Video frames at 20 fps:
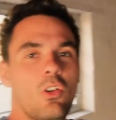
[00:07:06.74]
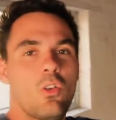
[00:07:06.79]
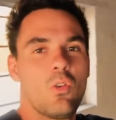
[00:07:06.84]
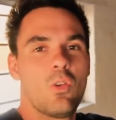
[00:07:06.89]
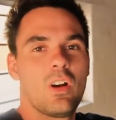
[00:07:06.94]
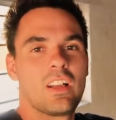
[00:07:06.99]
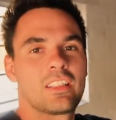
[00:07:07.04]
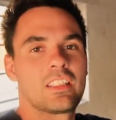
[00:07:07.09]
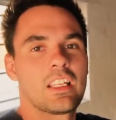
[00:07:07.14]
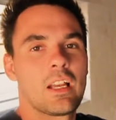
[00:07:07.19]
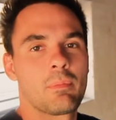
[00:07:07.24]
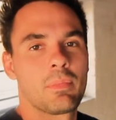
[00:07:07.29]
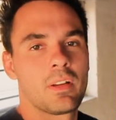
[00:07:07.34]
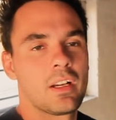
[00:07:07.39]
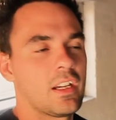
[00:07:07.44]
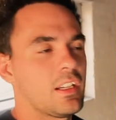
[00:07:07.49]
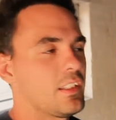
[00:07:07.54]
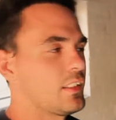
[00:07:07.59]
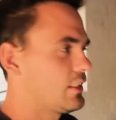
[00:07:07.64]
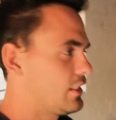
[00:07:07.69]
What's up,
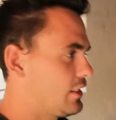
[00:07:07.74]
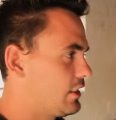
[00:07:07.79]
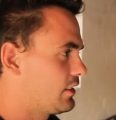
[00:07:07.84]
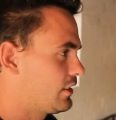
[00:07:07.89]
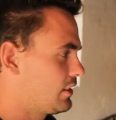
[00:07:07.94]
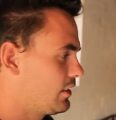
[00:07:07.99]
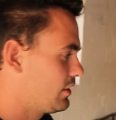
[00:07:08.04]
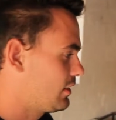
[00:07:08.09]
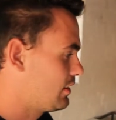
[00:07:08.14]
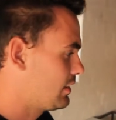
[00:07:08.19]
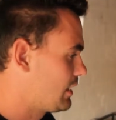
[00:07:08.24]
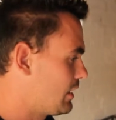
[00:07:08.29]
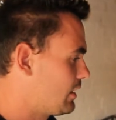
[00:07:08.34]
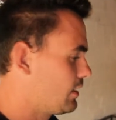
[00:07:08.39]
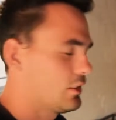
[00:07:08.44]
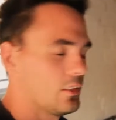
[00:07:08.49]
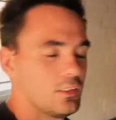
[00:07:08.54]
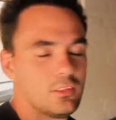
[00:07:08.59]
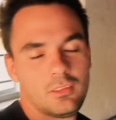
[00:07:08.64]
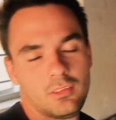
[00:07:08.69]
guys? This is
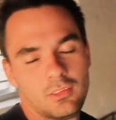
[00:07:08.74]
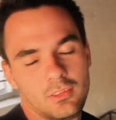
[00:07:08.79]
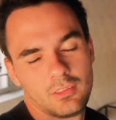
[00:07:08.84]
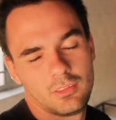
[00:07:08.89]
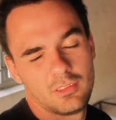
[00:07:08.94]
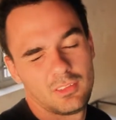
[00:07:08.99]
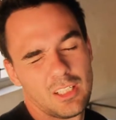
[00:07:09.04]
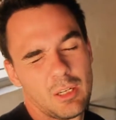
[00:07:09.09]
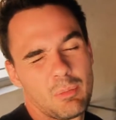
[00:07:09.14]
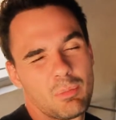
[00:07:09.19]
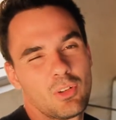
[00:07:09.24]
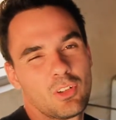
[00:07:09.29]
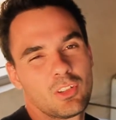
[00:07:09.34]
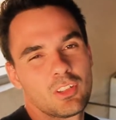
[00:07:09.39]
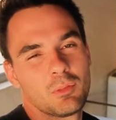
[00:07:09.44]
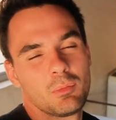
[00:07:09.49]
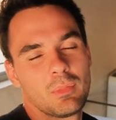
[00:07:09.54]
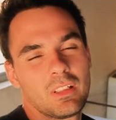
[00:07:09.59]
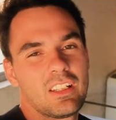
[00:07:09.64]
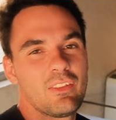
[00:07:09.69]
now
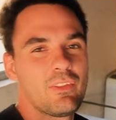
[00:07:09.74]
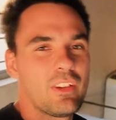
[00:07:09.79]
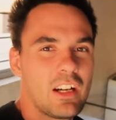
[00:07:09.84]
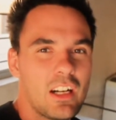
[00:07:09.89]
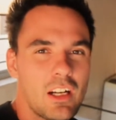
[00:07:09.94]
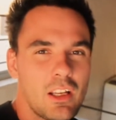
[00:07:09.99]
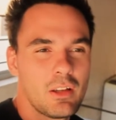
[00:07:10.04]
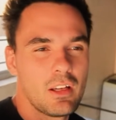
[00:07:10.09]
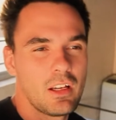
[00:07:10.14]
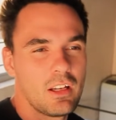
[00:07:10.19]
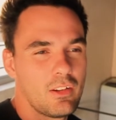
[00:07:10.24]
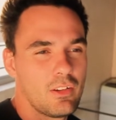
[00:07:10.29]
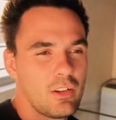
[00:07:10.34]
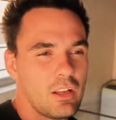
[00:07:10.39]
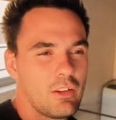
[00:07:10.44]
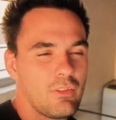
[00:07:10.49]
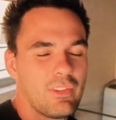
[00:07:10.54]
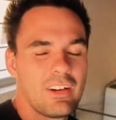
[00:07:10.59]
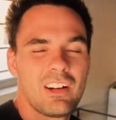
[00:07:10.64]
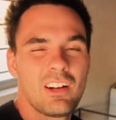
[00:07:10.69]
approximately
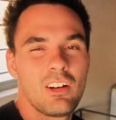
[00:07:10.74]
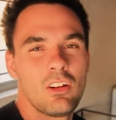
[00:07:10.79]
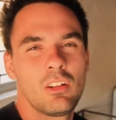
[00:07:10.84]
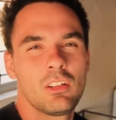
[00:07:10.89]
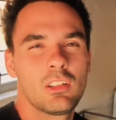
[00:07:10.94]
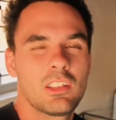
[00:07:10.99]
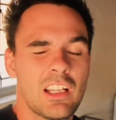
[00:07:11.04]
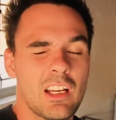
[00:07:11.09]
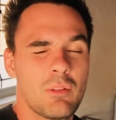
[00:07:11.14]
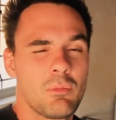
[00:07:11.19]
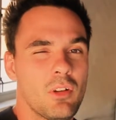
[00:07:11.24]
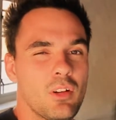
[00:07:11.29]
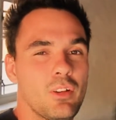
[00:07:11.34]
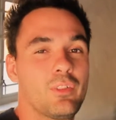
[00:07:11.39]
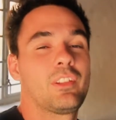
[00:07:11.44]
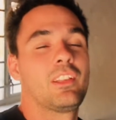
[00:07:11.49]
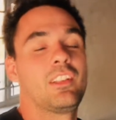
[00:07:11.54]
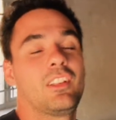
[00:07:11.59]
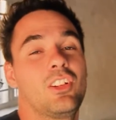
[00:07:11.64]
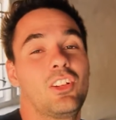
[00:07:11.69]
a very long time
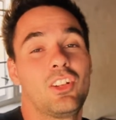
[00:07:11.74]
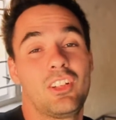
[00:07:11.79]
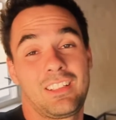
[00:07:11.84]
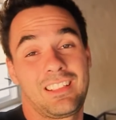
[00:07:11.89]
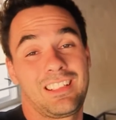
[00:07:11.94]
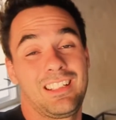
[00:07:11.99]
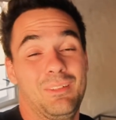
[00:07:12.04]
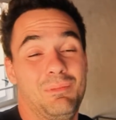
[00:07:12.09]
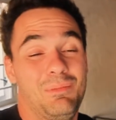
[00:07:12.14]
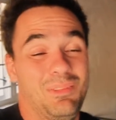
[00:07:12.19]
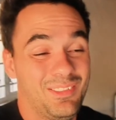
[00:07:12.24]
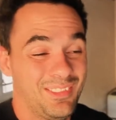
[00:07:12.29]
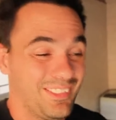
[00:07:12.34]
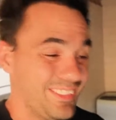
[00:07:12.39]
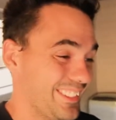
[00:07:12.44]
after the last clip.